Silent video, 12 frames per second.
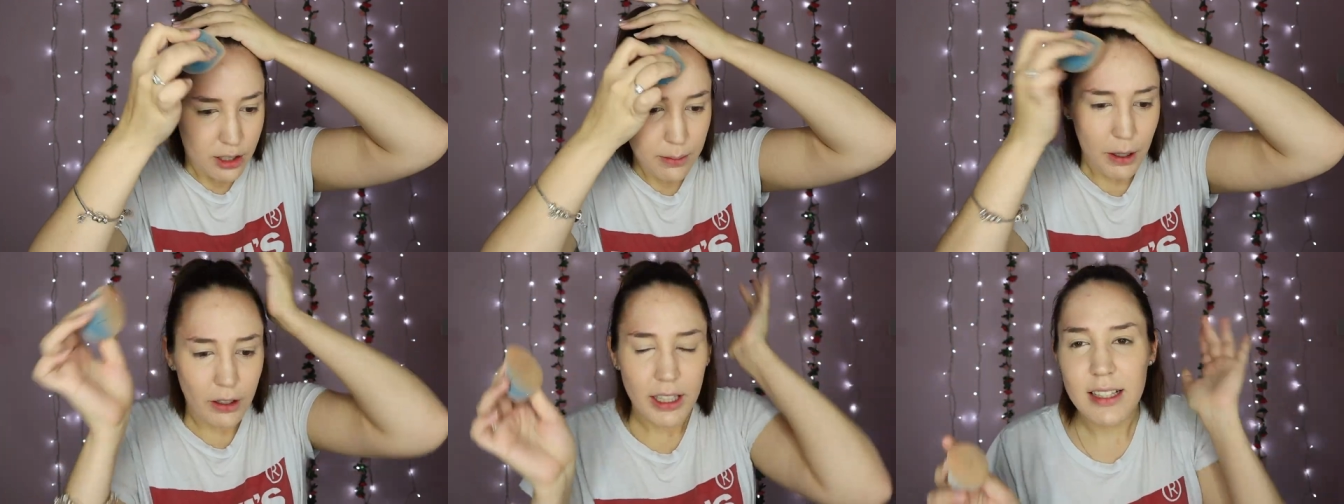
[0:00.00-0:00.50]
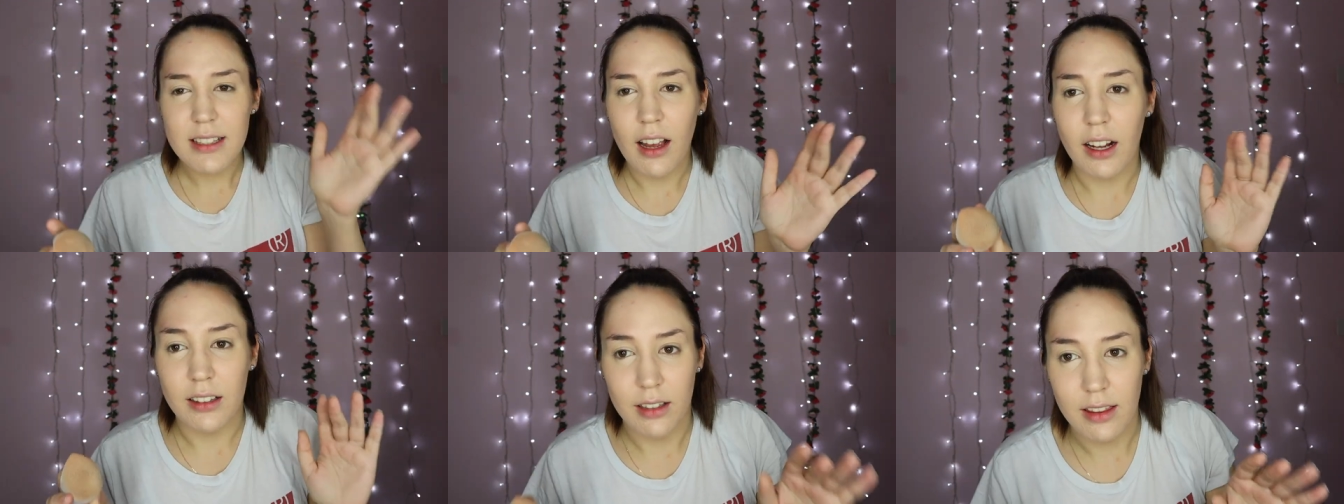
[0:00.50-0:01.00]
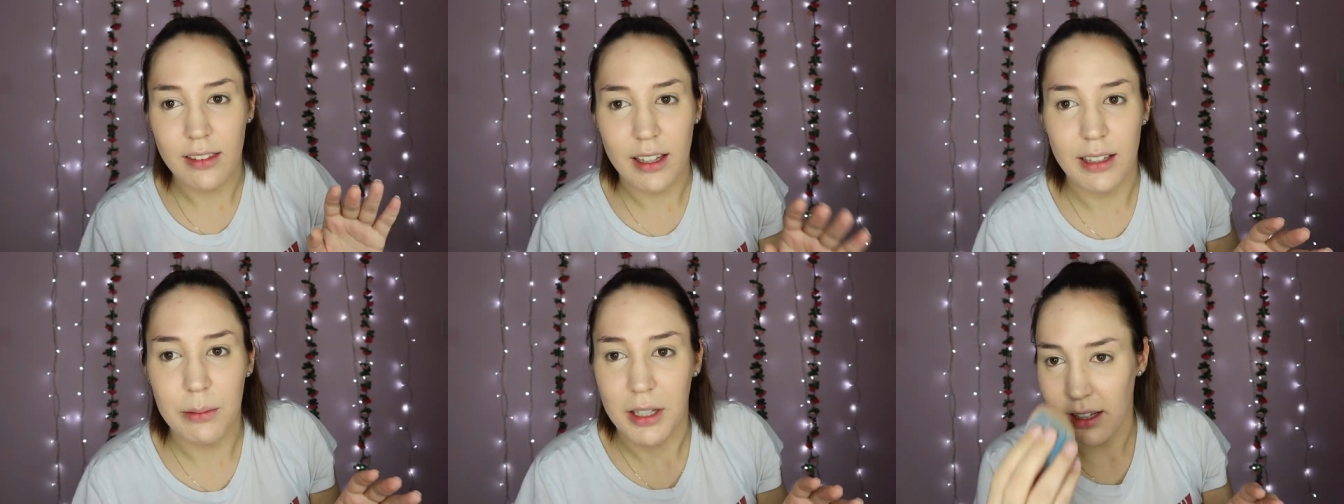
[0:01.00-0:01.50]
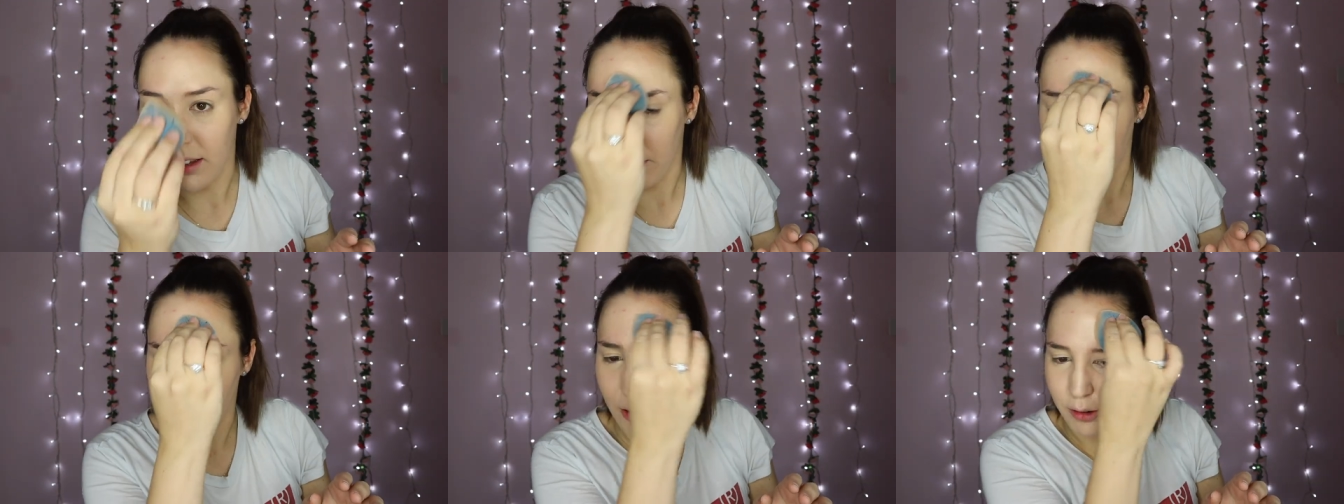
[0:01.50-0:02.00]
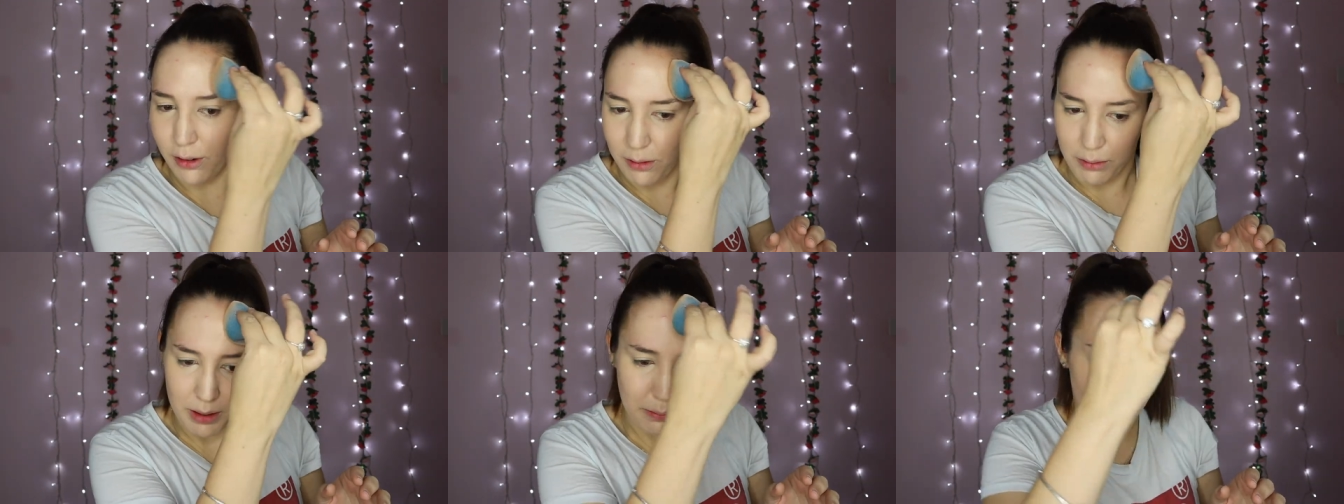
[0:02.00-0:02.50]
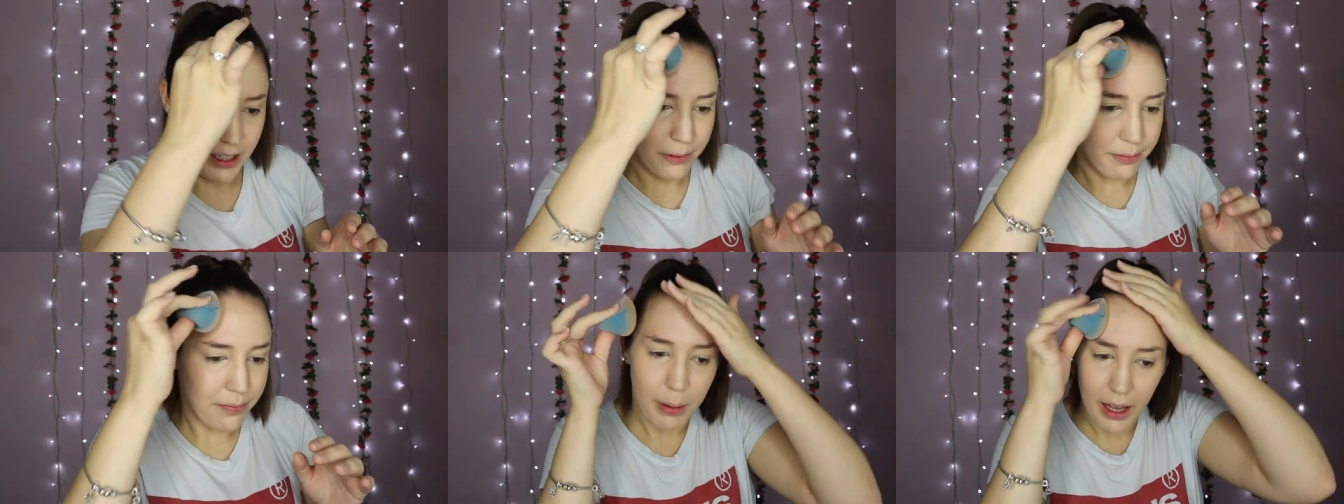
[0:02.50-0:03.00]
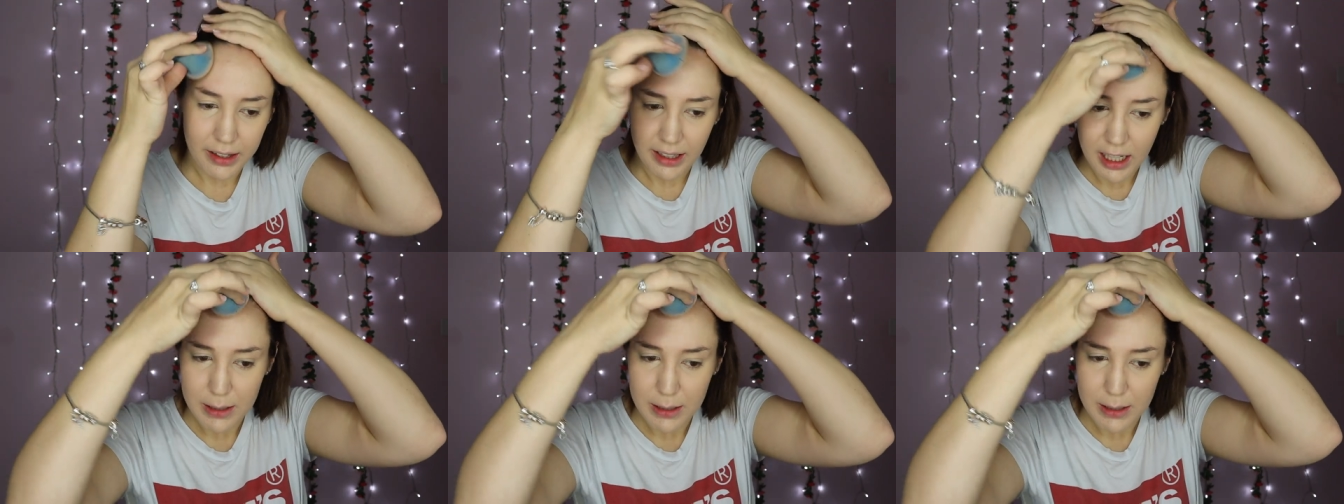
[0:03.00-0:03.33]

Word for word: To be honest, I didn't think there was anything wrong with me. But I think